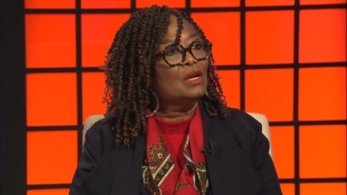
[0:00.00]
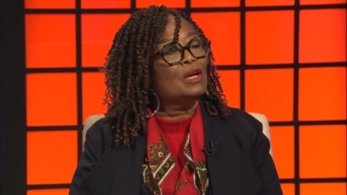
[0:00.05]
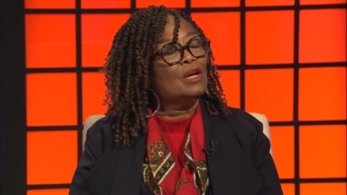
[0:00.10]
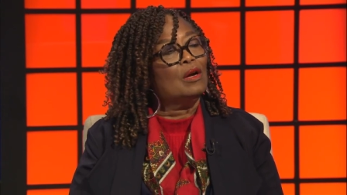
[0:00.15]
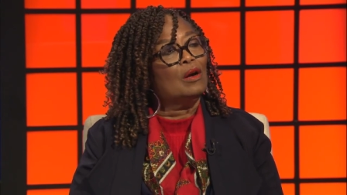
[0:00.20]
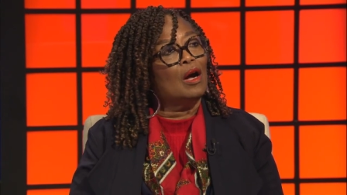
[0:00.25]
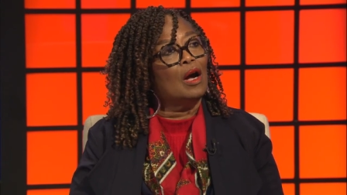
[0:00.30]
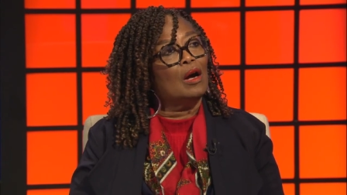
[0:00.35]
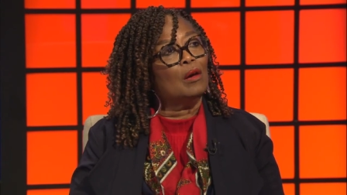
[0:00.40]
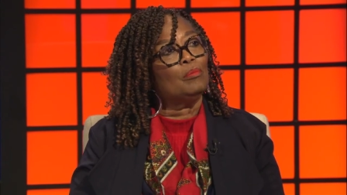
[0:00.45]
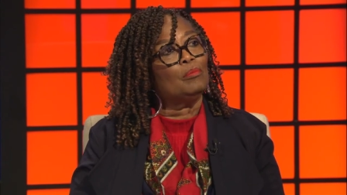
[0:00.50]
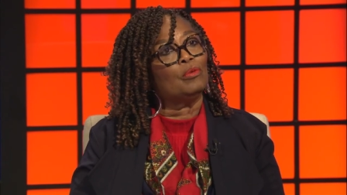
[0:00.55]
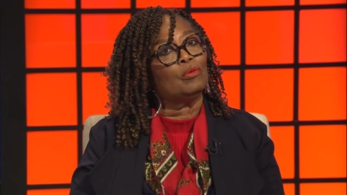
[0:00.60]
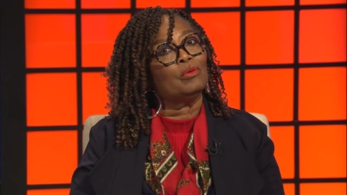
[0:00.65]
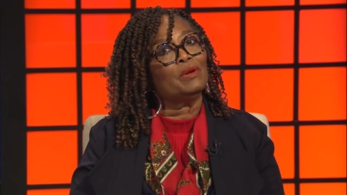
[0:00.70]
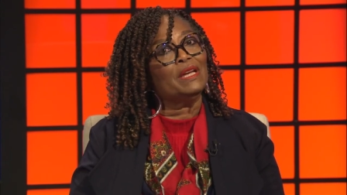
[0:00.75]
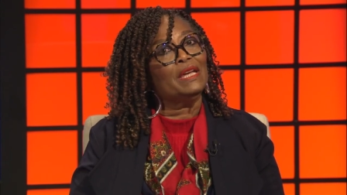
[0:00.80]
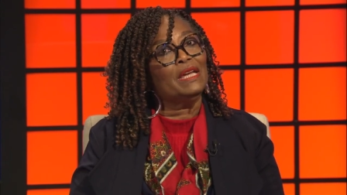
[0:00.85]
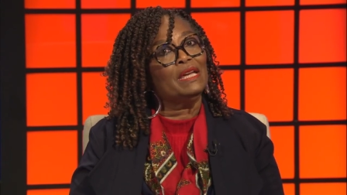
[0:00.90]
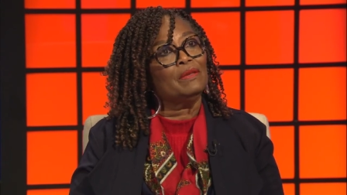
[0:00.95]
uh,
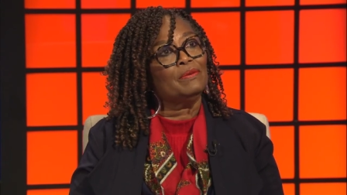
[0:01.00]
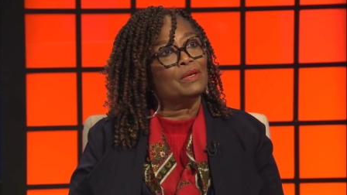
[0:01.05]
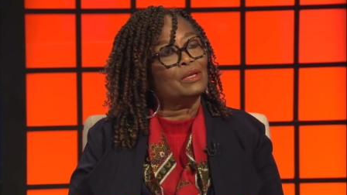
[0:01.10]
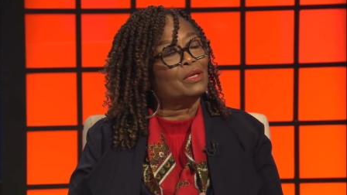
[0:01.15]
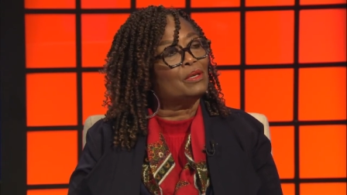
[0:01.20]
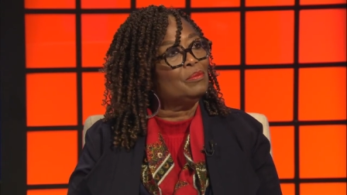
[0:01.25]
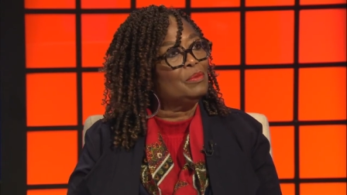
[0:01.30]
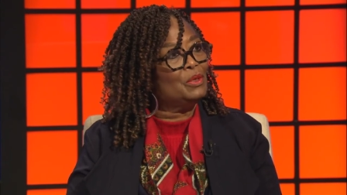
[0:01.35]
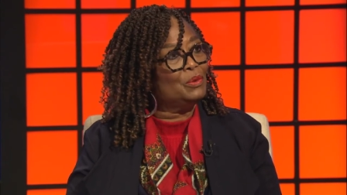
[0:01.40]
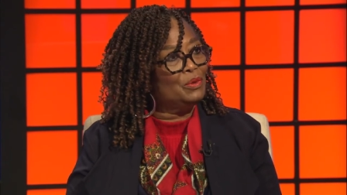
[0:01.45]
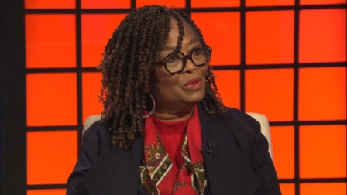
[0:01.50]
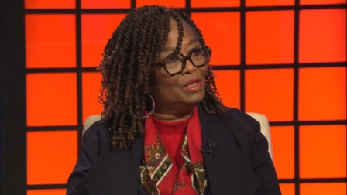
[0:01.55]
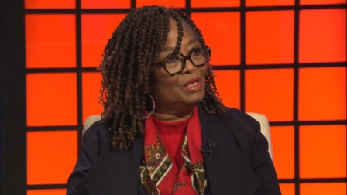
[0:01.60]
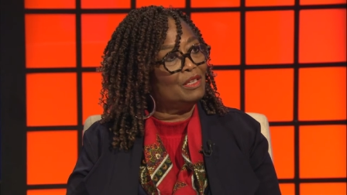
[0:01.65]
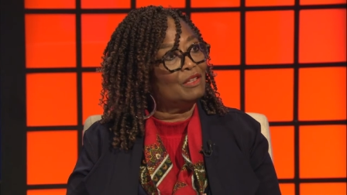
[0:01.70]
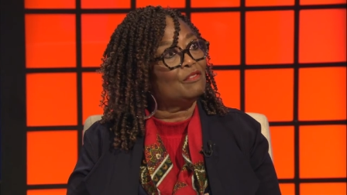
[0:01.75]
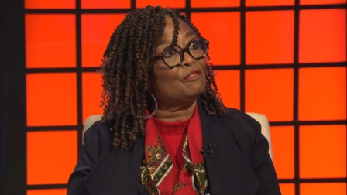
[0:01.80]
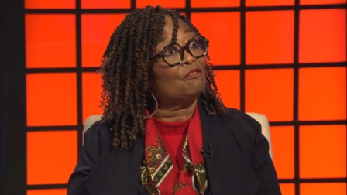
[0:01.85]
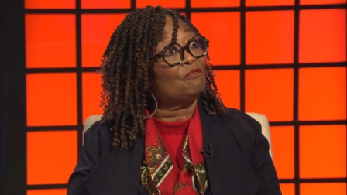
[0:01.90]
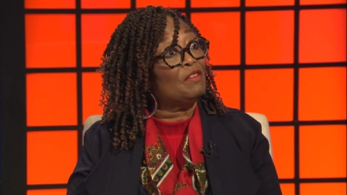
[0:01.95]
bringing the community
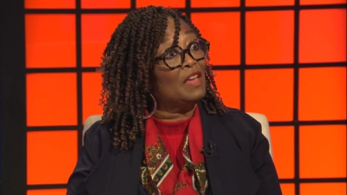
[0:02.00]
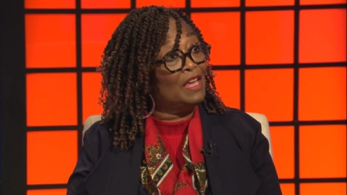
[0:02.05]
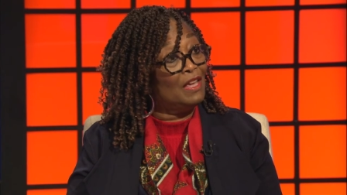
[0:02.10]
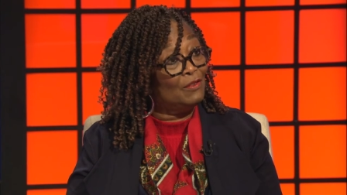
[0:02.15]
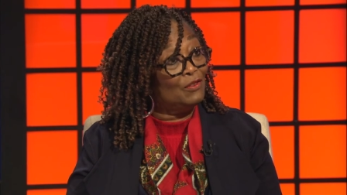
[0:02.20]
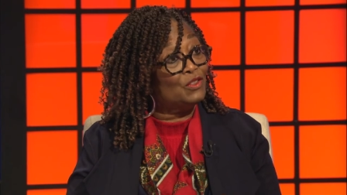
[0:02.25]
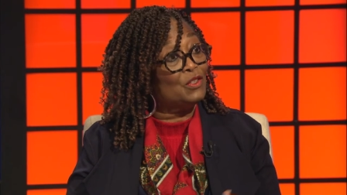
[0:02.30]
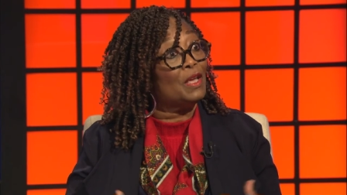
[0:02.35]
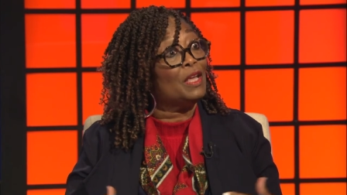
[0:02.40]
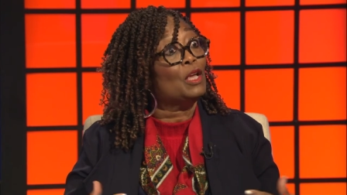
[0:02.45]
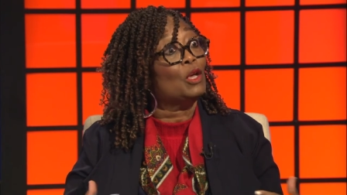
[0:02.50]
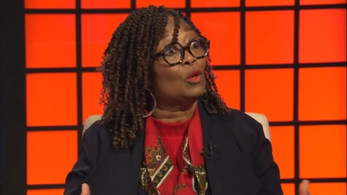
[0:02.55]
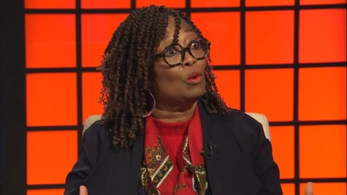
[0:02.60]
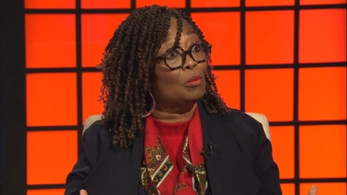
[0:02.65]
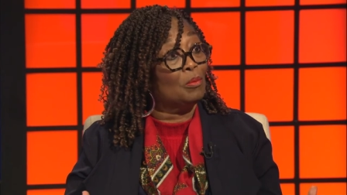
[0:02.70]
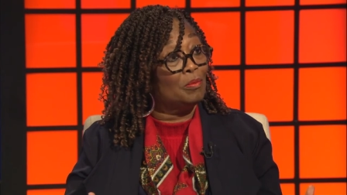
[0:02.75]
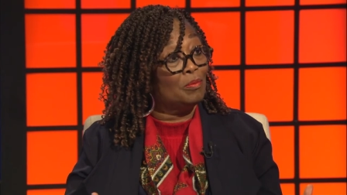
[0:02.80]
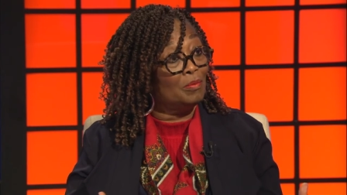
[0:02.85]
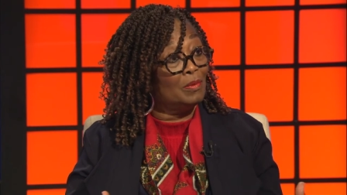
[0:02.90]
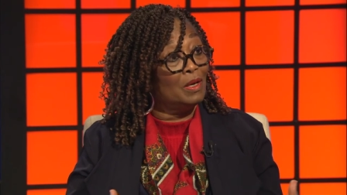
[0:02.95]
of faith to
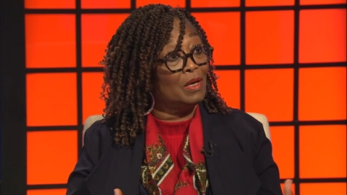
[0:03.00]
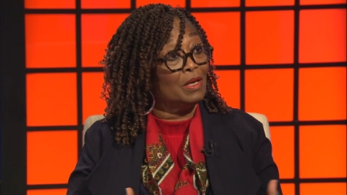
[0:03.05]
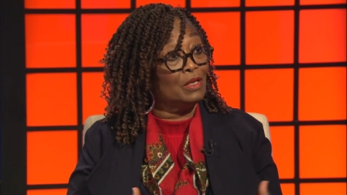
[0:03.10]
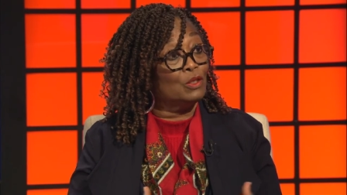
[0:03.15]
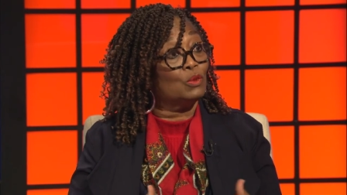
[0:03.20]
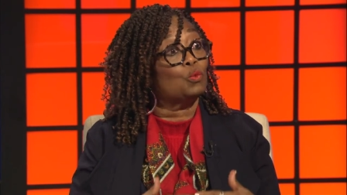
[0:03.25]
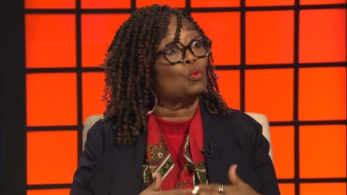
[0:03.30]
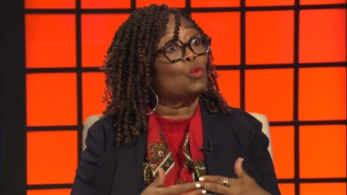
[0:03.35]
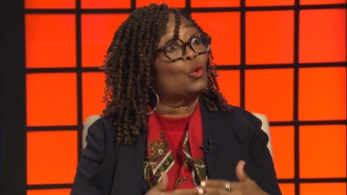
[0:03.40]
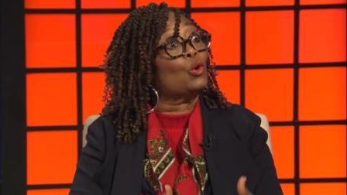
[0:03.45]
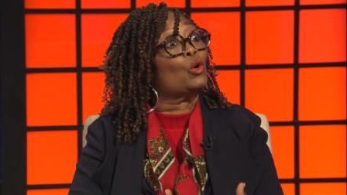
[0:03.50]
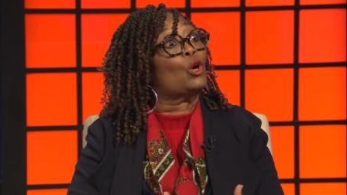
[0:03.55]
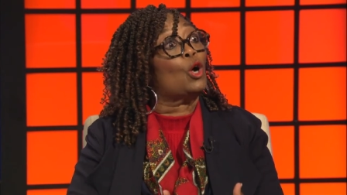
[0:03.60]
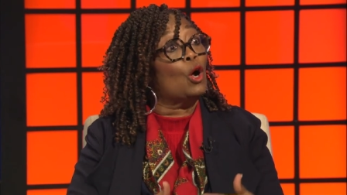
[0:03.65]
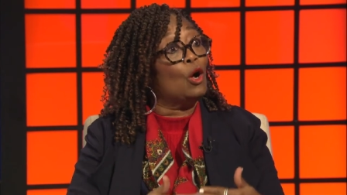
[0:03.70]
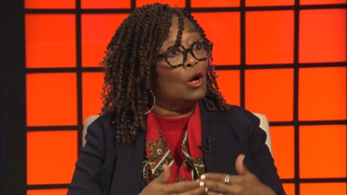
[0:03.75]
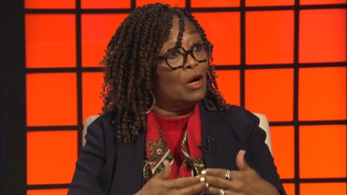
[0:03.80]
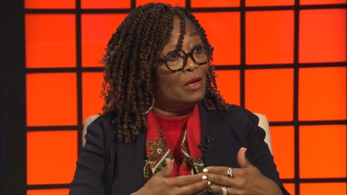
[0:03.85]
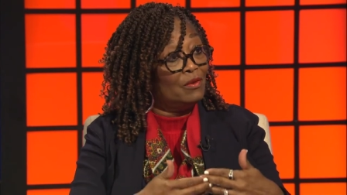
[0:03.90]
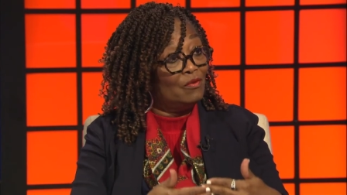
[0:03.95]
help us work
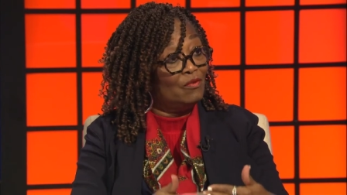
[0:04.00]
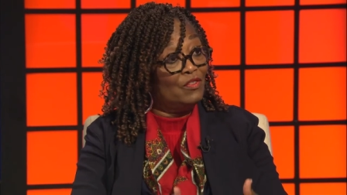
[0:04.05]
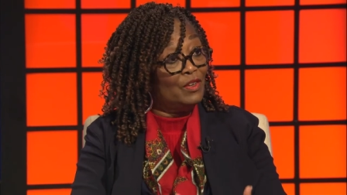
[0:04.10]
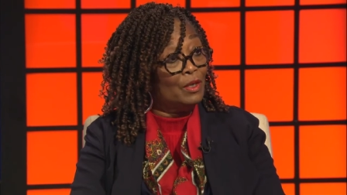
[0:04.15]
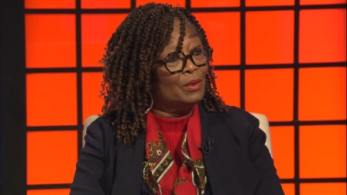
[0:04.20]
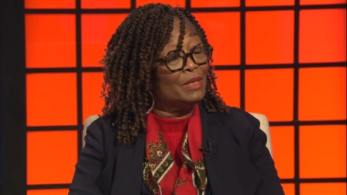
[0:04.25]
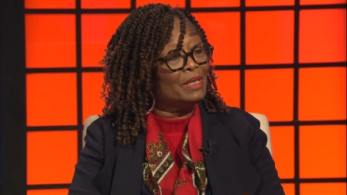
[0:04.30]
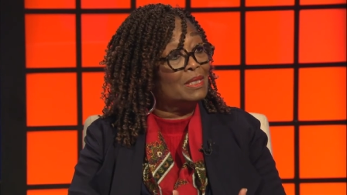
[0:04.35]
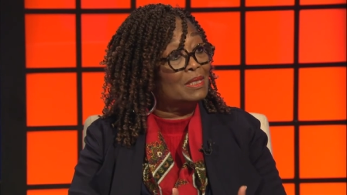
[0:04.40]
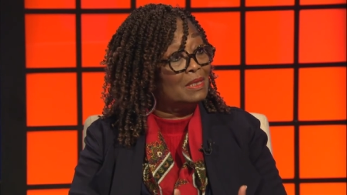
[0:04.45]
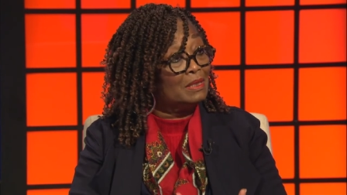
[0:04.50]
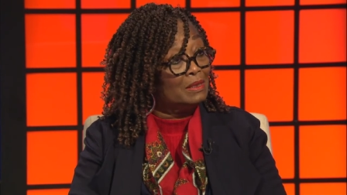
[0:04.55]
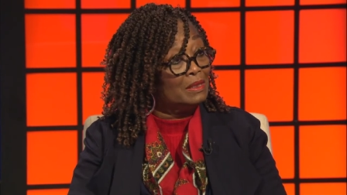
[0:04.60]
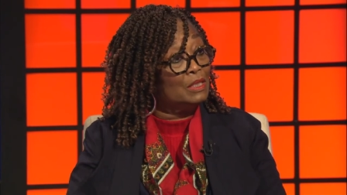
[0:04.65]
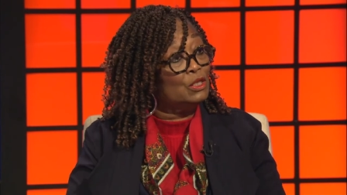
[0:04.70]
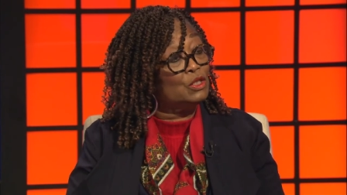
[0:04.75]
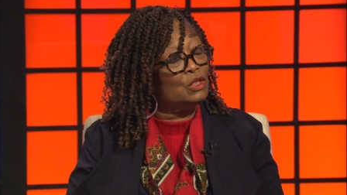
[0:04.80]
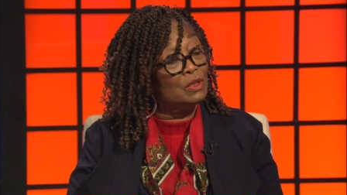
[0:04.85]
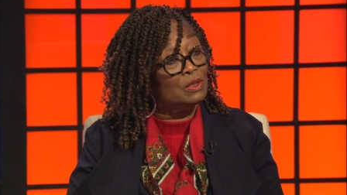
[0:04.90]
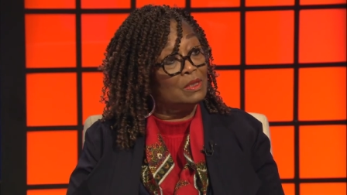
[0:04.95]
on various
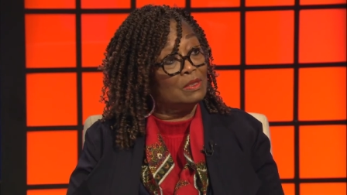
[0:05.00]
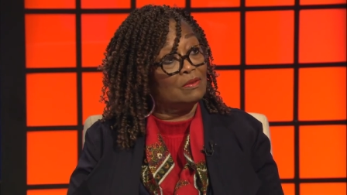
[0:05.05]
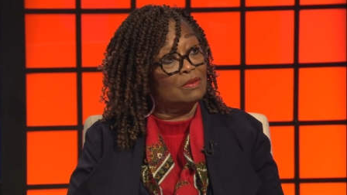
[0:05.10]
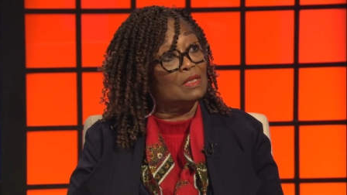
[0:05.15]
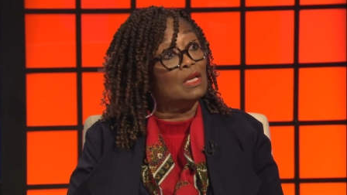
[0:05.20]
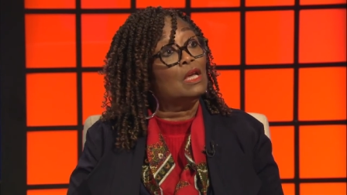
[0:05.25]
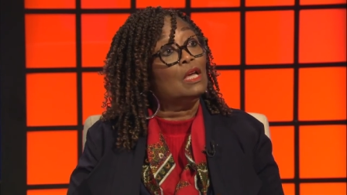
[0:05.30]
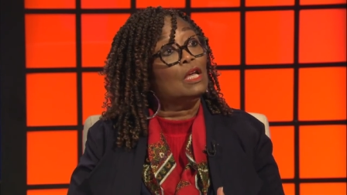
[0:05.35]
initiatives,